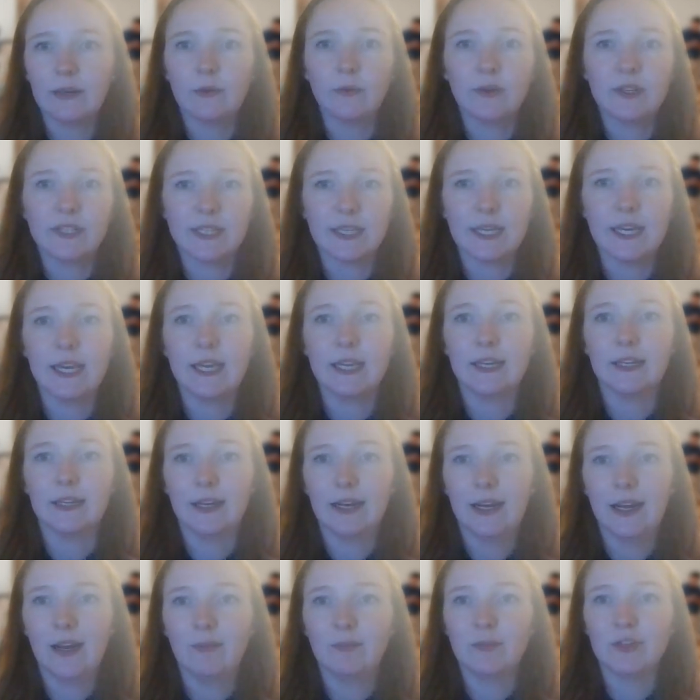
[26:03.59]
It was in
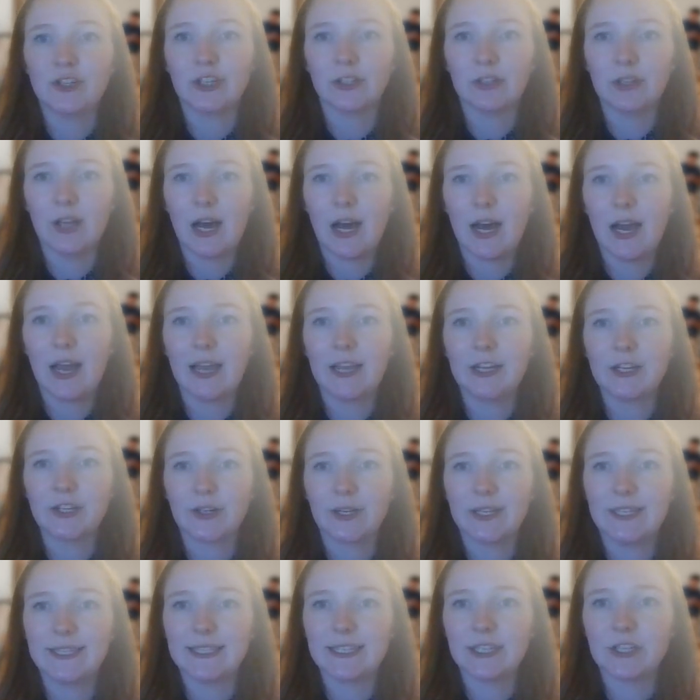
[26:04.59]
July, I
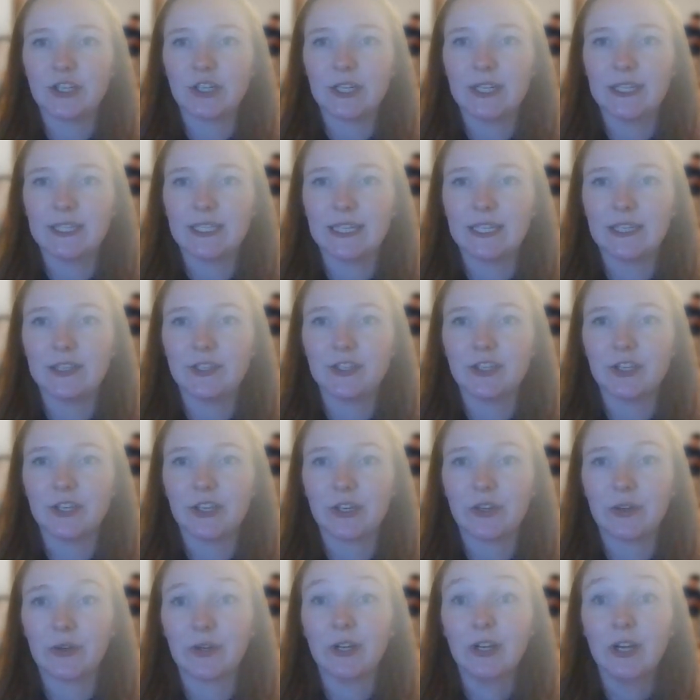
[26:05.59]
transitioned
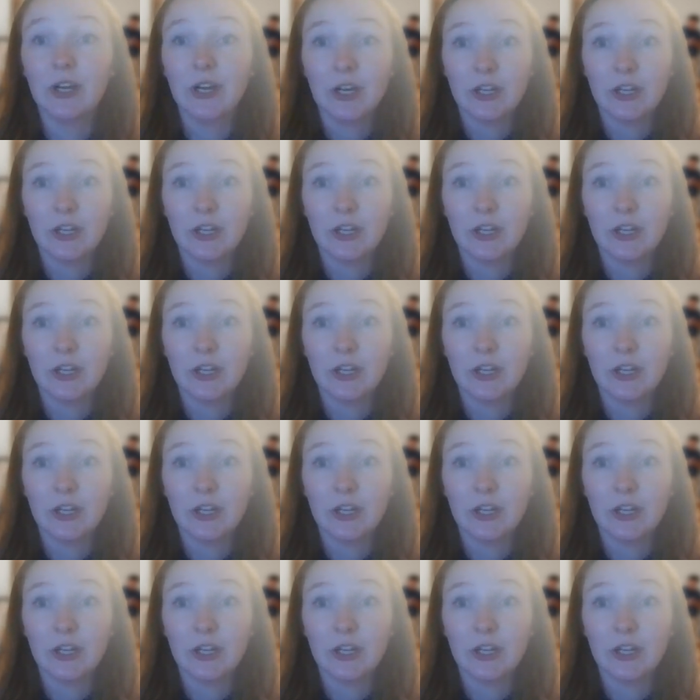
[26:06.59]
into